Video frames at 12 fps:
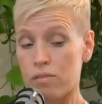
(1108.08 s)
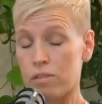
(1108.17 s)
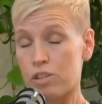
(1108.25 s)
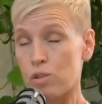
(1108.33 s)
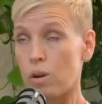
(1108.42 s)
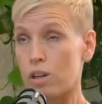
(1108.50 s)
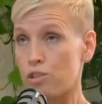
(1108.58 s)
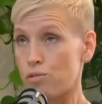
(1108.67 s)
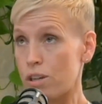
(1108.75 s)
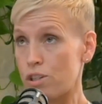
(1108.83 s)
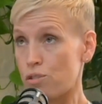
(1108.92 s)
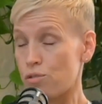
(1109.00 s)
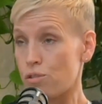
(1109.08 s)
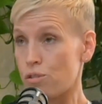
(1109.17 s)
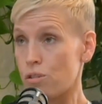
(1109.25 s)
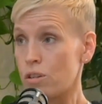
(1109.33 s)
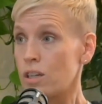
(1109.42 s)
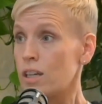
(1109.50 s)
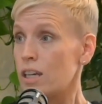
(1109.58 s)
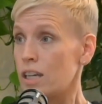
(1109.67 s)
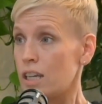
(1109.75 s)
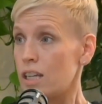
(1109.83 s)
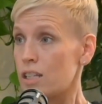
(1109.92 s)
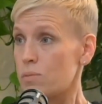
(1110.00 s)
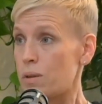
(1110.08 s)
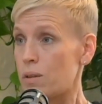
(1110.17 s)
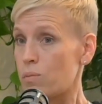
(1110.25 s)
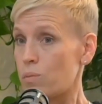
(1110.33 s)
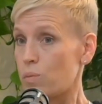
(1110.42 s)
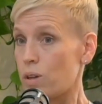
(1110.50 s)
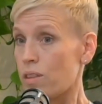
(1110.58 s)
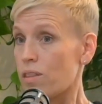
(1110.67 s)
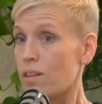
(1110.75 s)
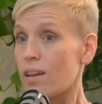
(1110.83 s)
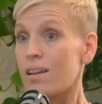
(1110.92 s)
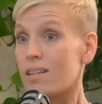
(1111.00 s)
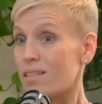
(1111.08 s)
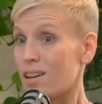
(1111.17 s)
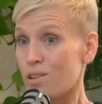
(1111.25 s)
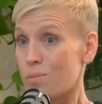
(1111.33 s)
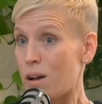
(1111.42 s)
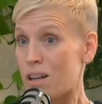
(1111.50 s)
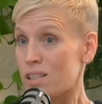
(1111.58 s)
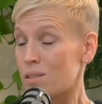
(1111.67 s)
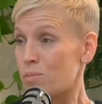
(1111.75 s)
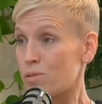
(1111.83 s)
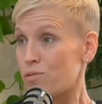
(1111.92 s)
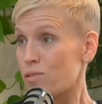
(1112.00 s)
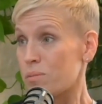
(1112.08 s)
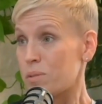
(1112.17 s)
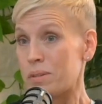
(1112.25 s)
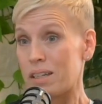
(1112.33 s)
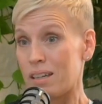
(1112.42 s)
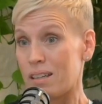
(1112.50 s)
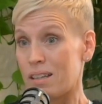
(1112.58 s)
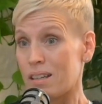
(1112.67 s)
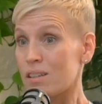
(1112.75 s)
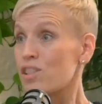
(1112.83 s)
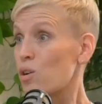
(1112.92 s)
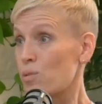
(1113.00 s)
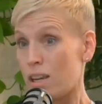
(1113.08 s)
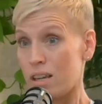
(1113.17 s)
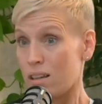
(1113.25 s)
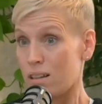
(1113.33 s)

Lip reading: So our treasurer, he's been with Health Possible from the beginning, donating.